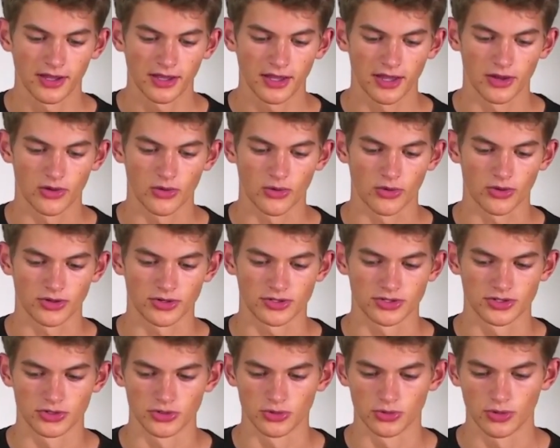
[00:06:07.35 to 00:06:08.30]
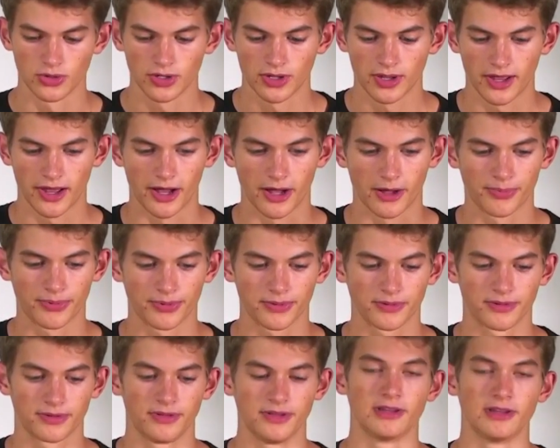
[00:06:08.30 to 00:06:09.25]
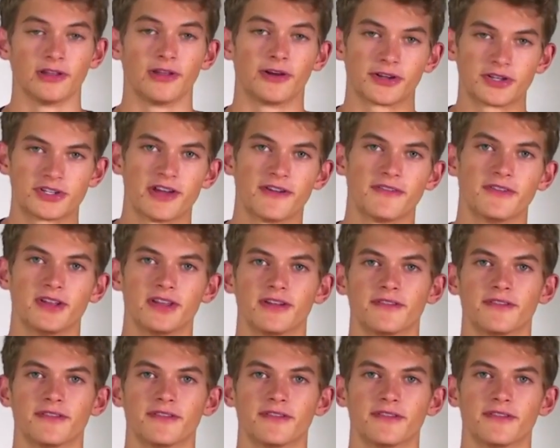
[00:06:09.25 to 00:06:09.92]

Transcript: in order to help the longevity